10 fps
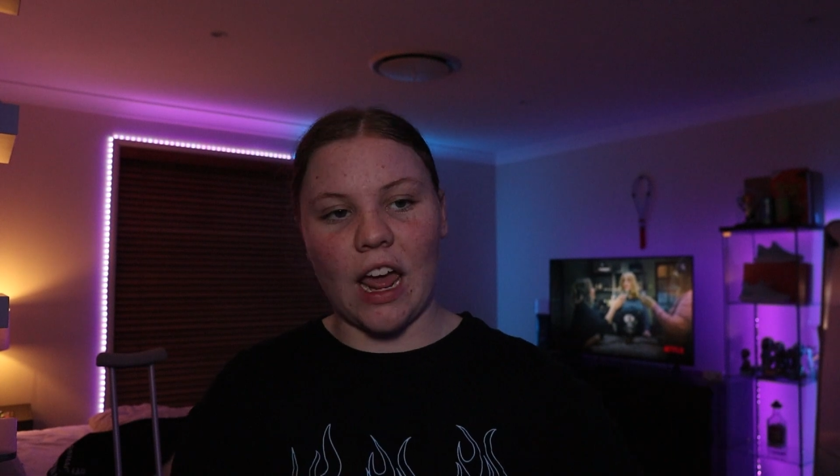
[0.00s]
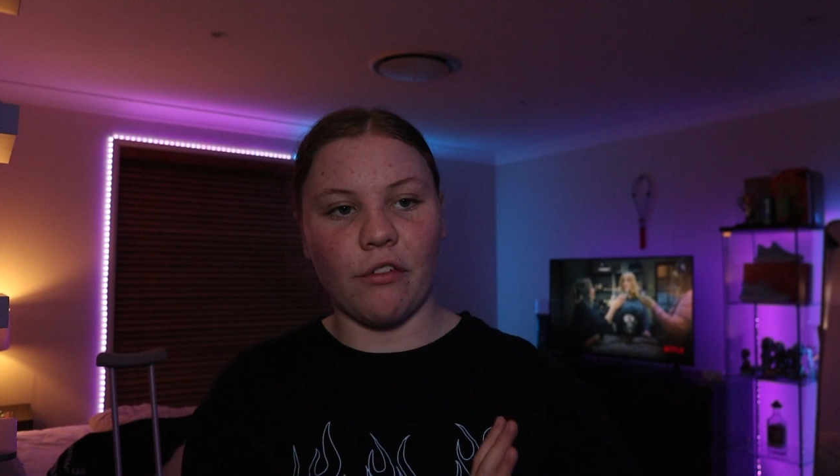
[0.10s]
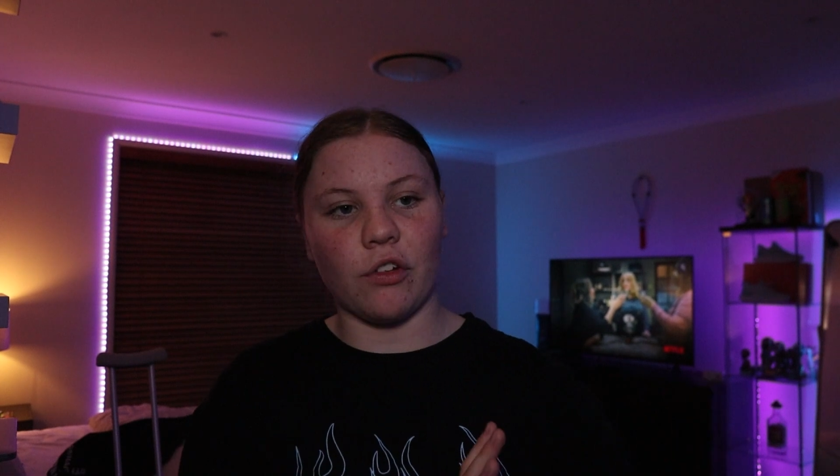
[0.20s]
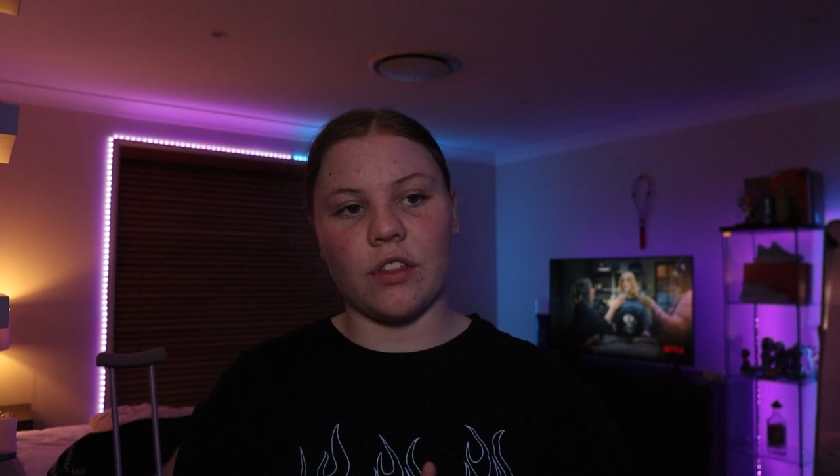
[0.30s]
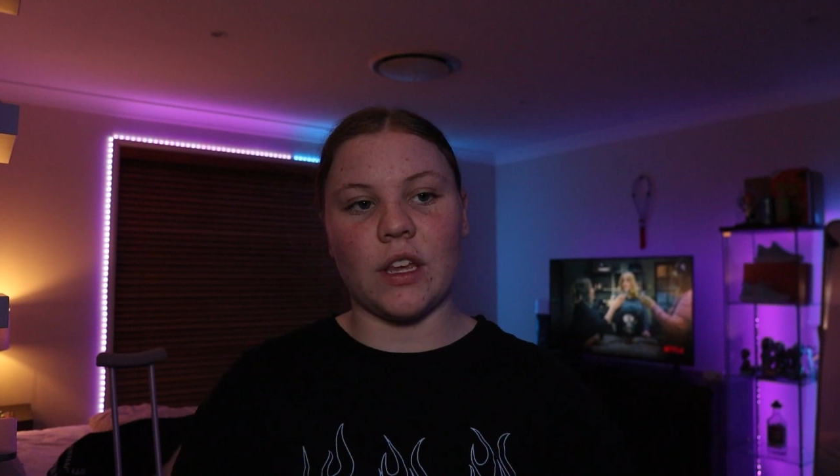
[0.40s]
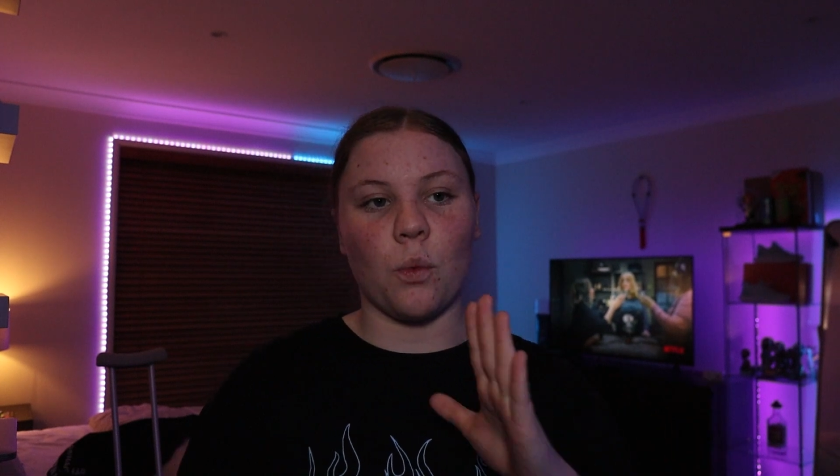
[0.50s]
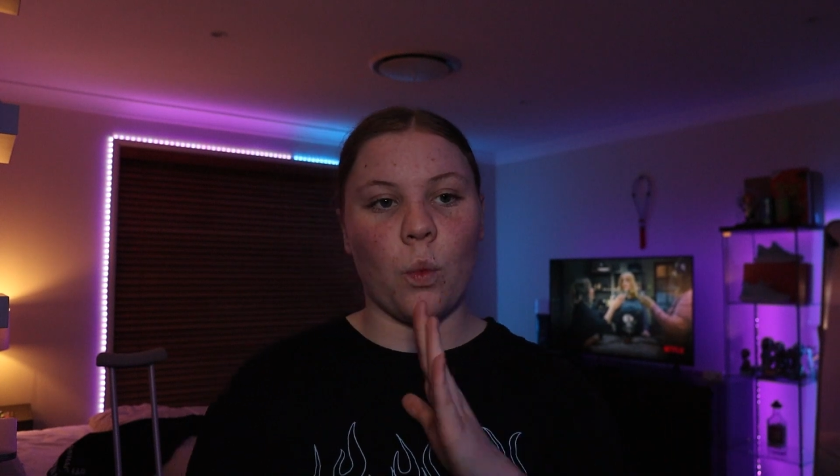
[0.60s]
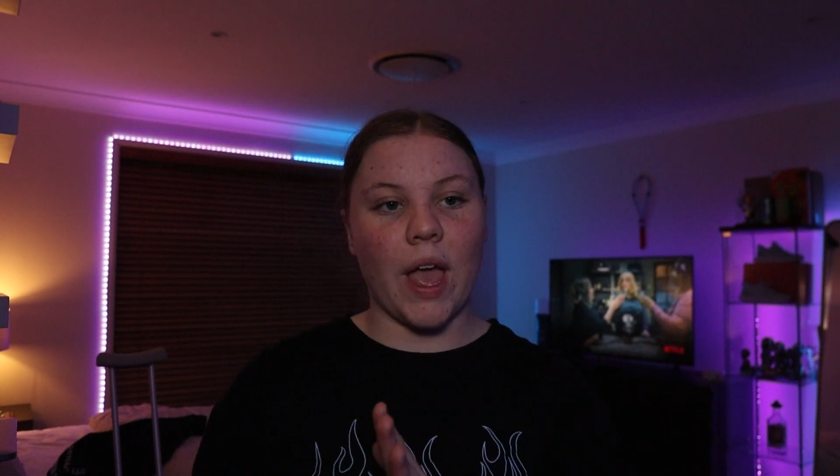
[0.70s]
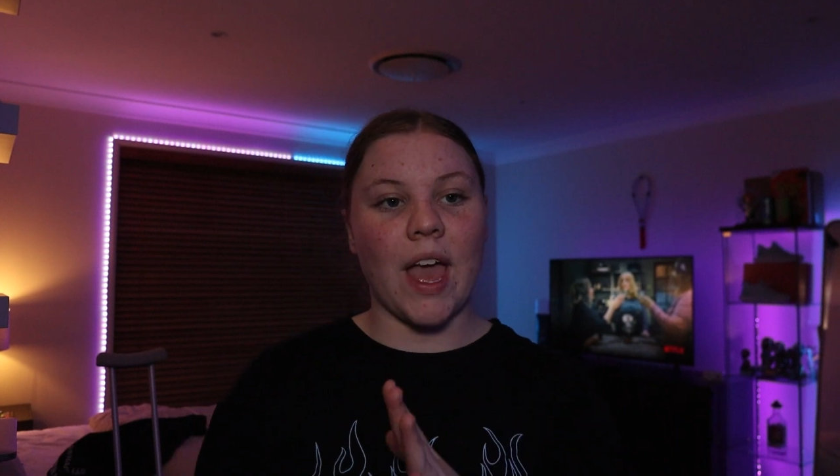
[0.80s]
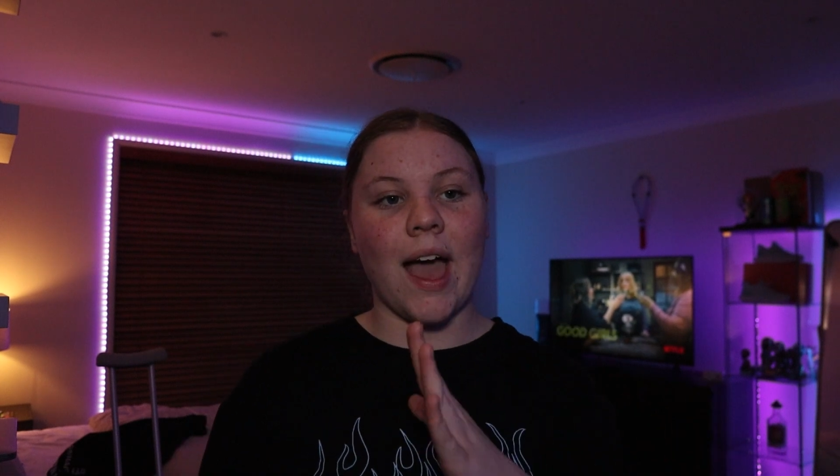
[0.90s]
everything
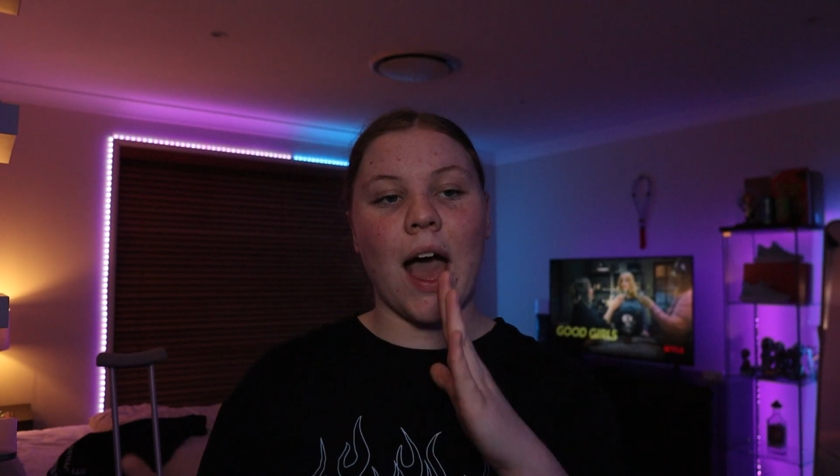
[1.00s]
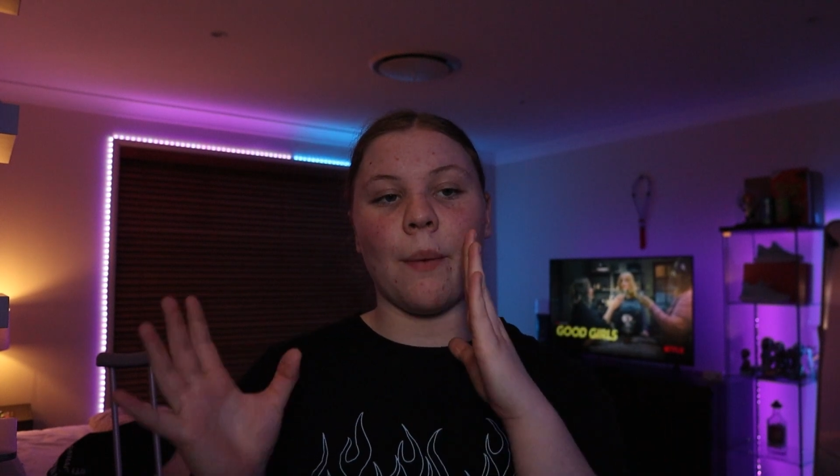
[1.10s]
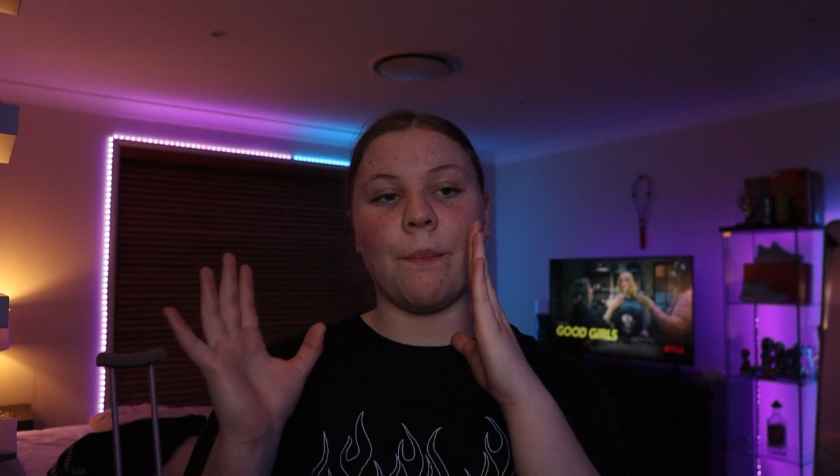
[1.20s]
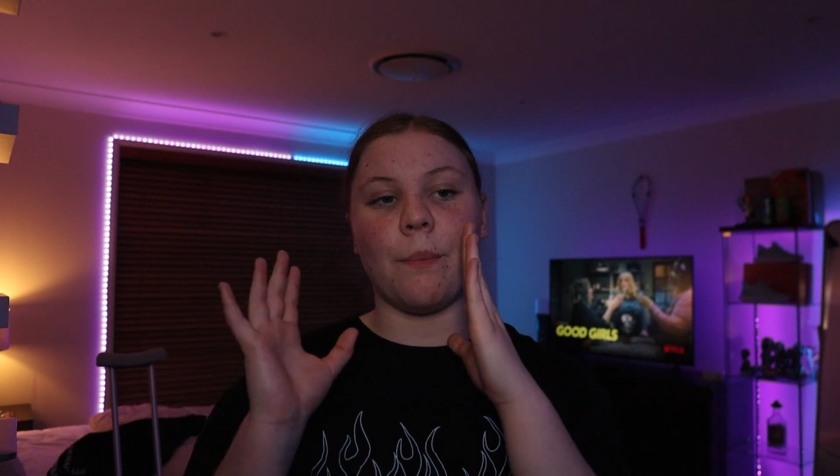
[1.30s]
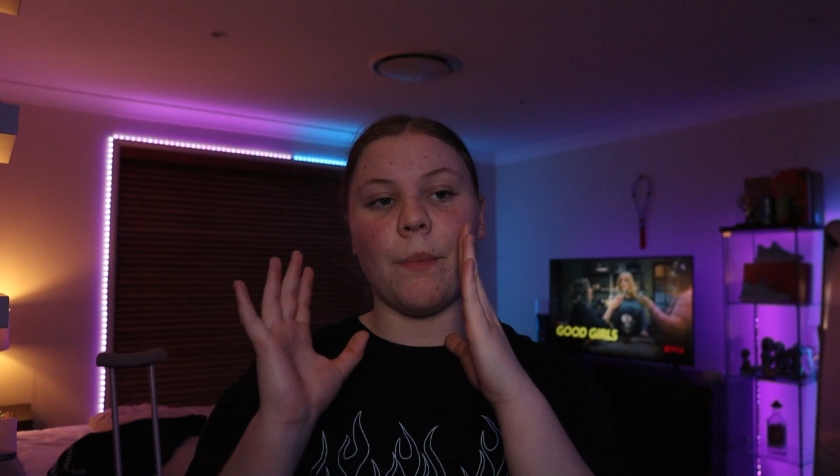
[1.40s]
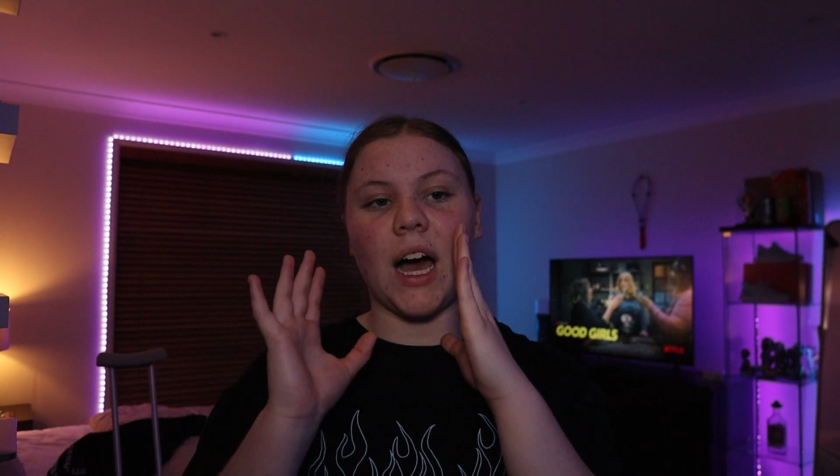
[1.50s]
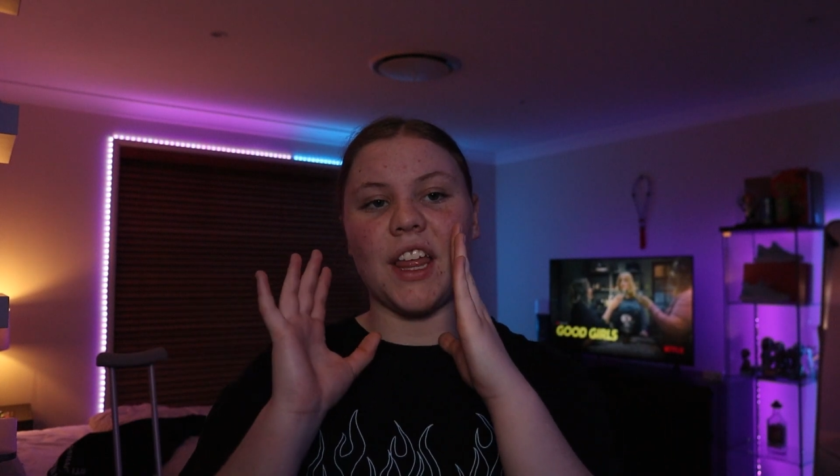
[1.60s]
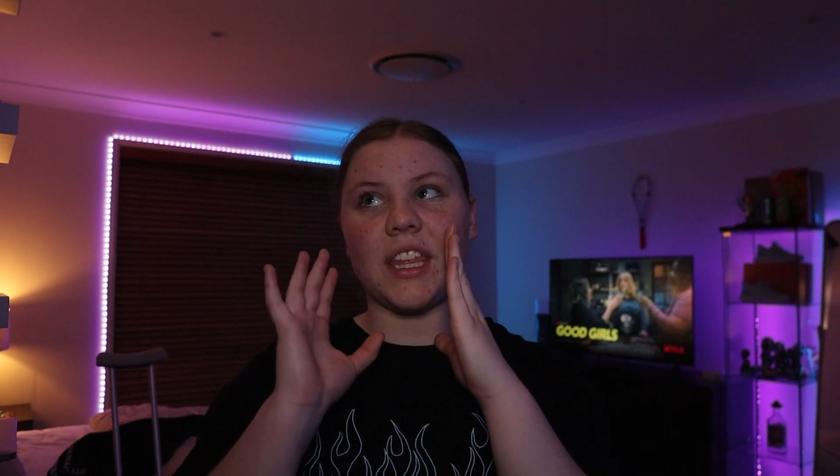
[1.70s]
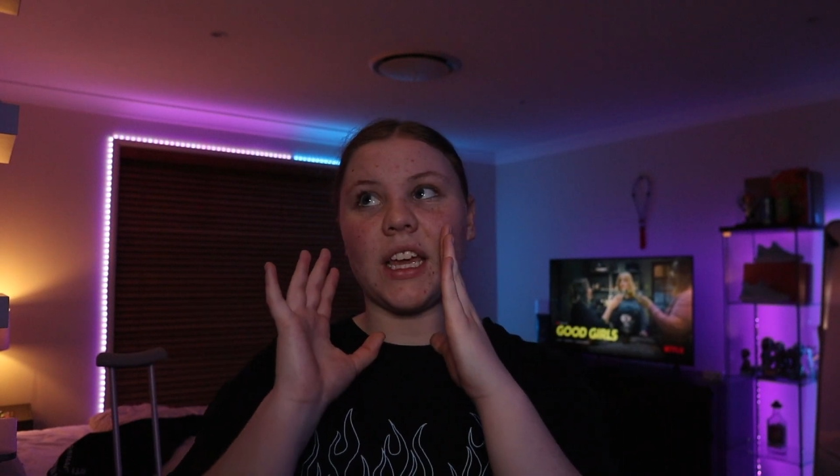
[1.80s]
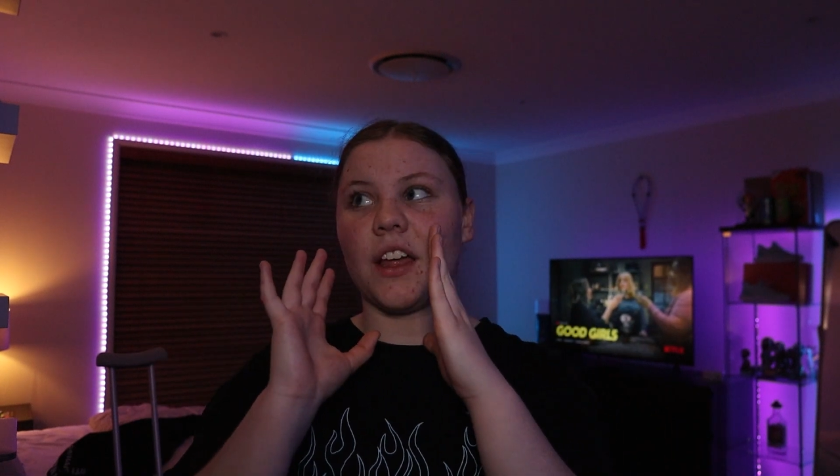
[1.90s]
where I
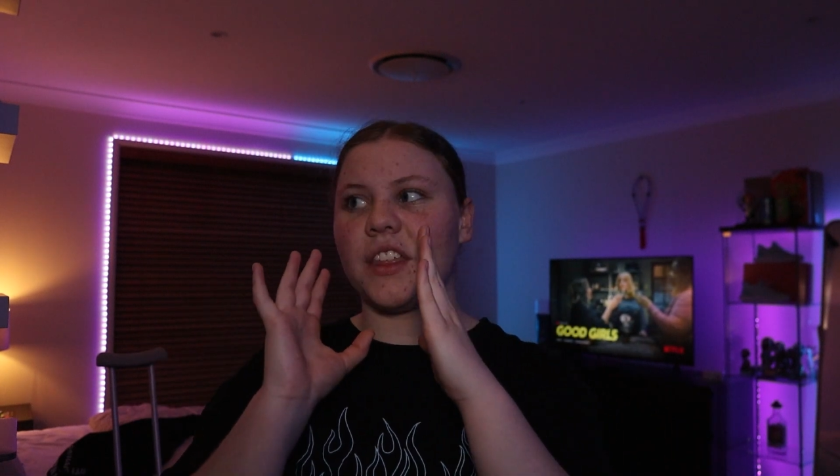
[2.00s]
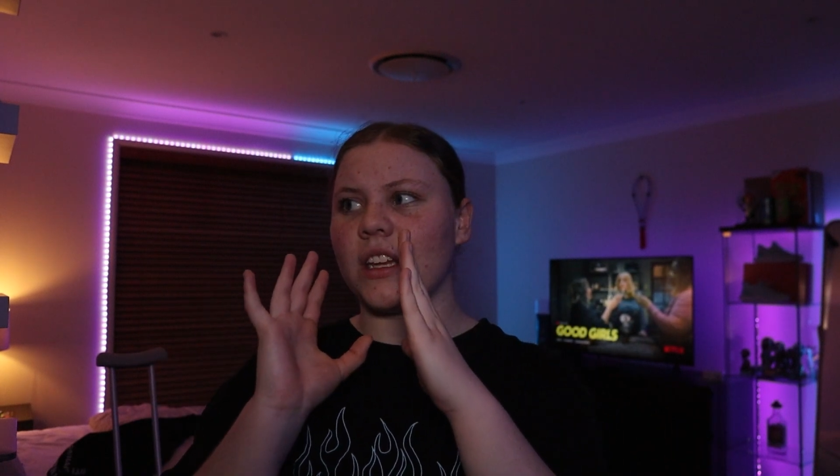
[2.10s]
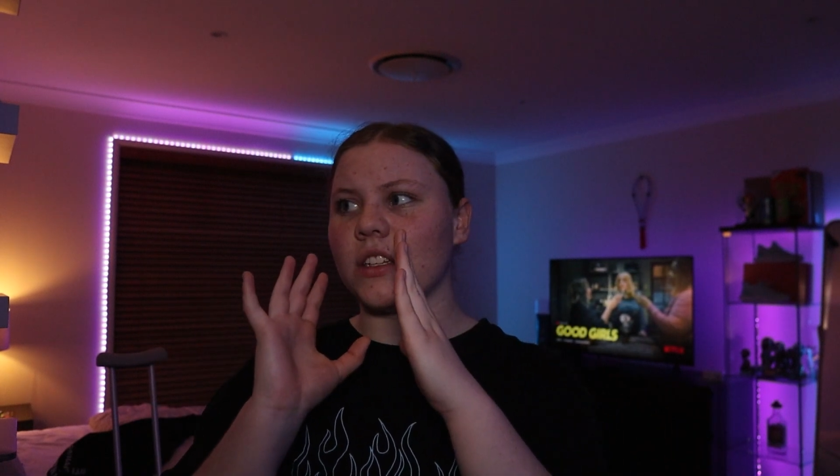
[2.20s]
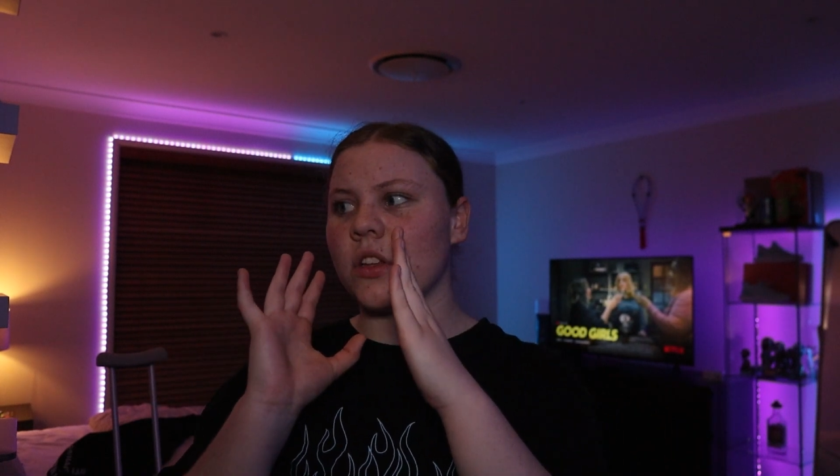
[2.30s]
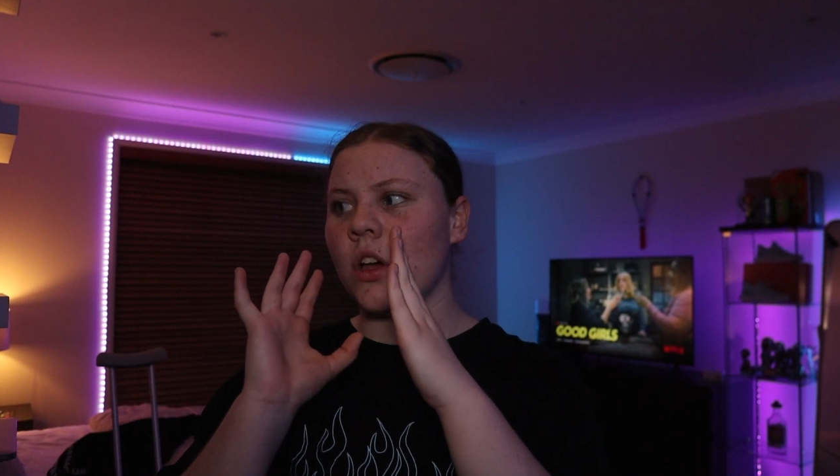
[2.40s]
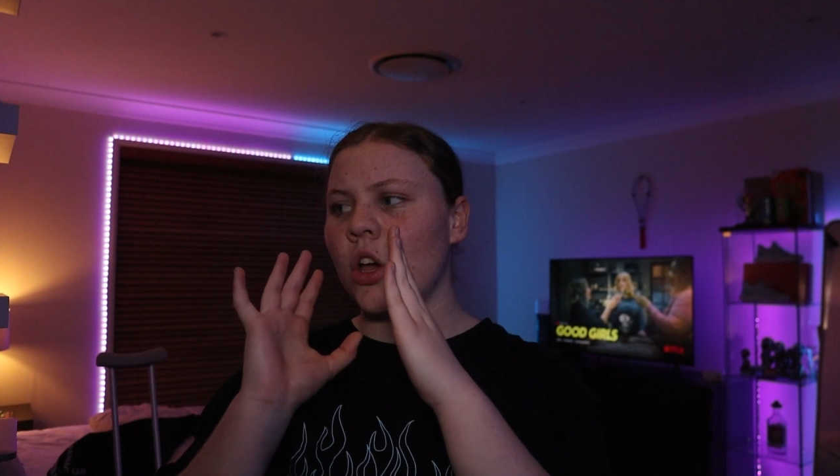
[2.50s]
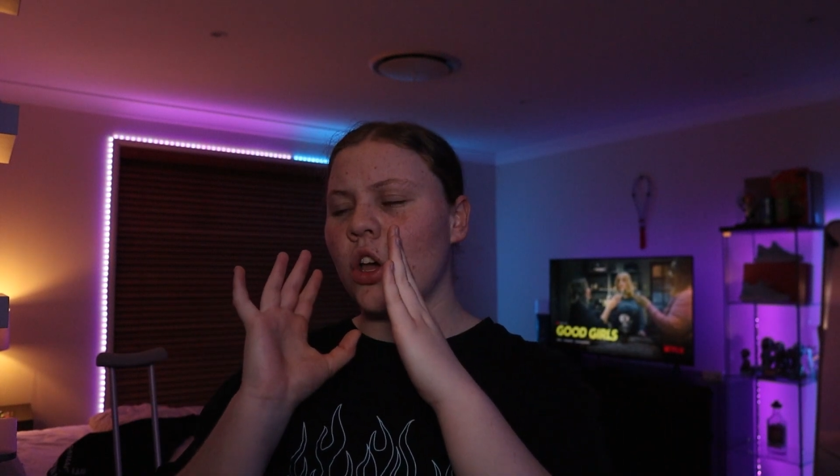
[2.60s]
think it's